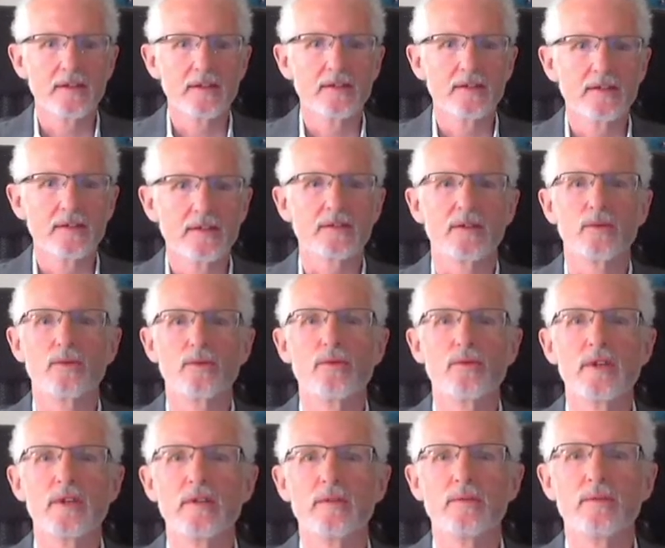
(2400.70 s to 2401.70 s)
So
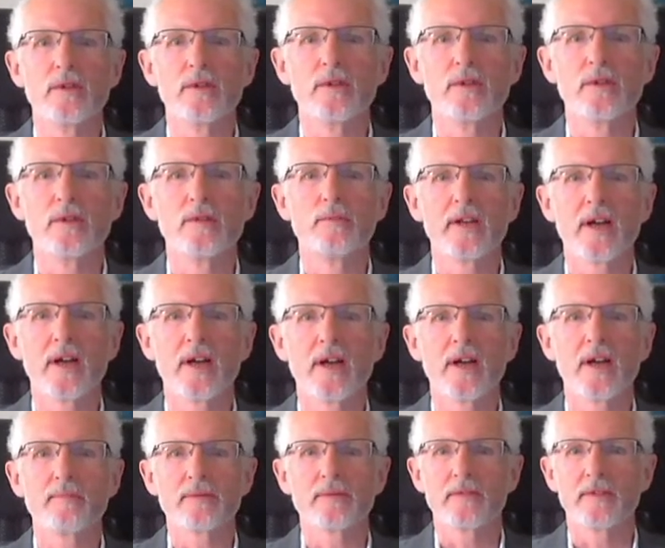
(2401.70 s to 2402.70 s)
we will bring up
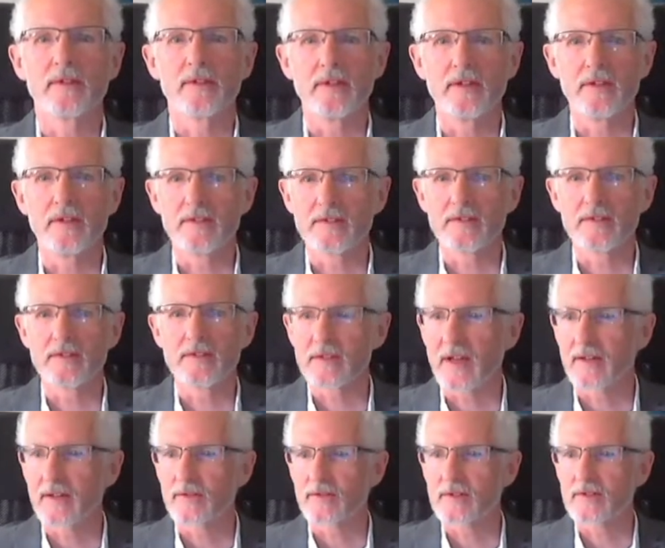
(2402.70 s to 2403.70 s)
the
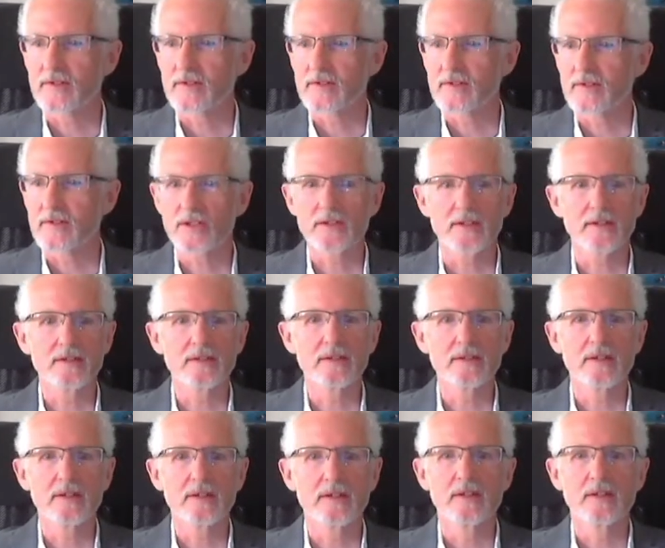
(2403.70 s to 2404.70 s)
Slido session.
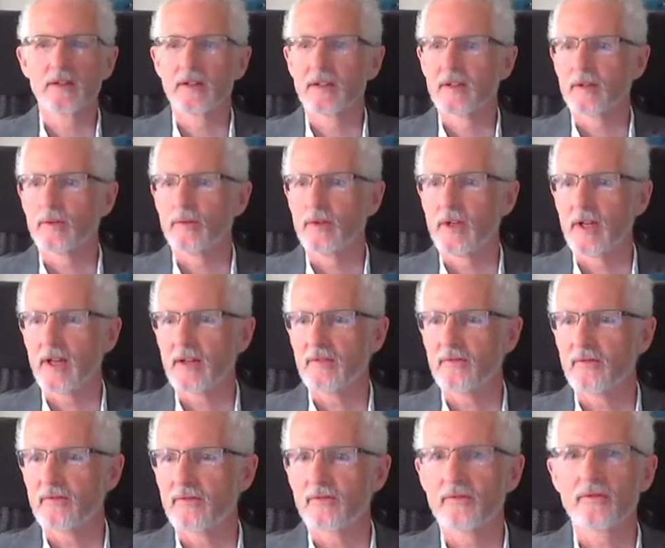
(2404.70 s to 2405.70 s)
We have
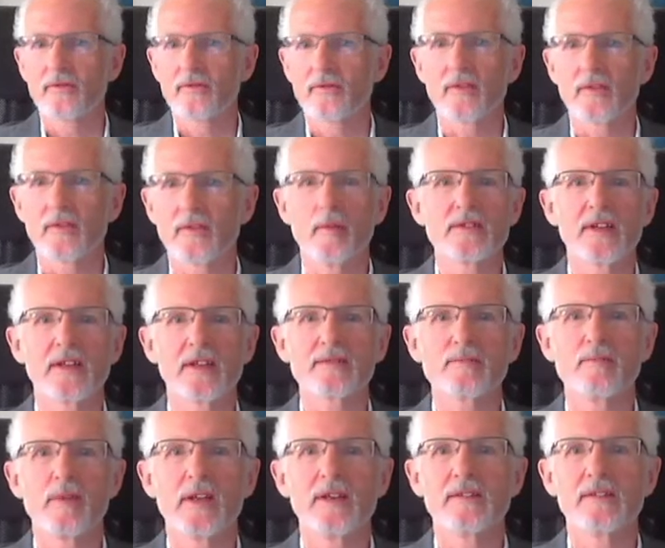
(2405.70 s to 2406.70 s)
about 6
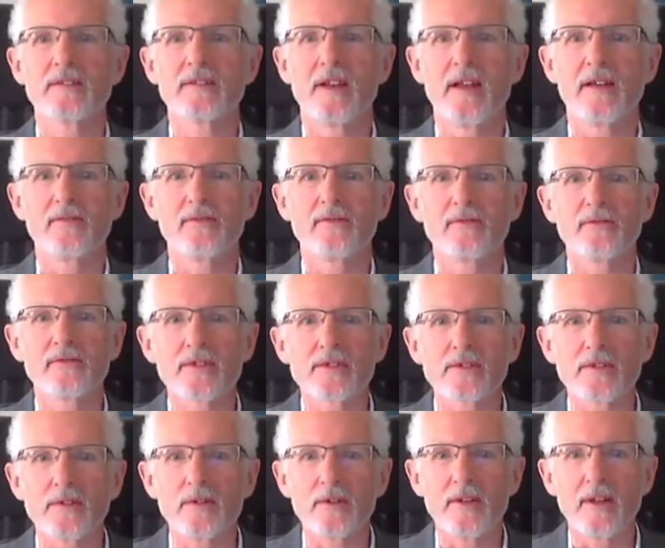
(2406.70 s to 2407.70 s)
minutes left,
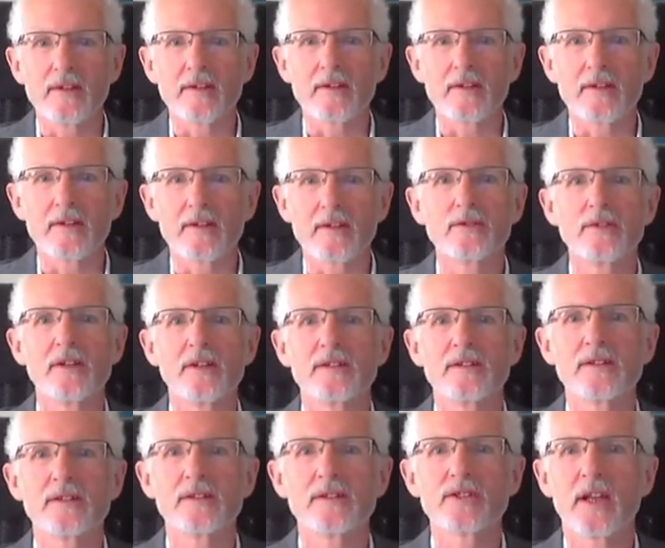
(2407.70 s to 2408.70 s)
so that is a real
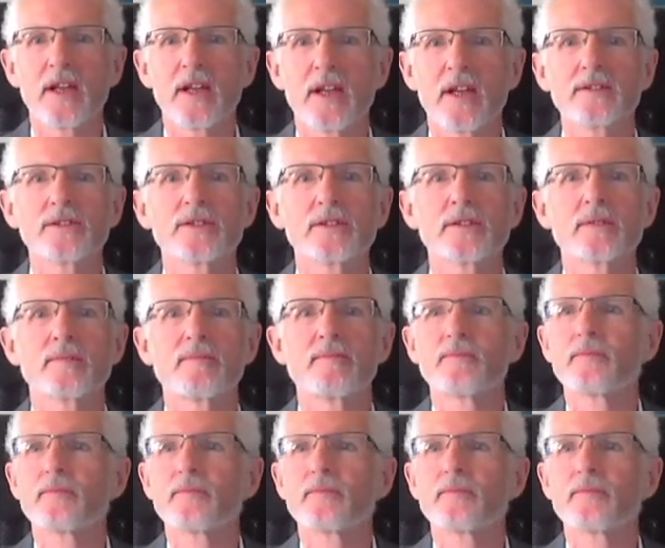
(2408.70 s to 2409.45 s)
challenge.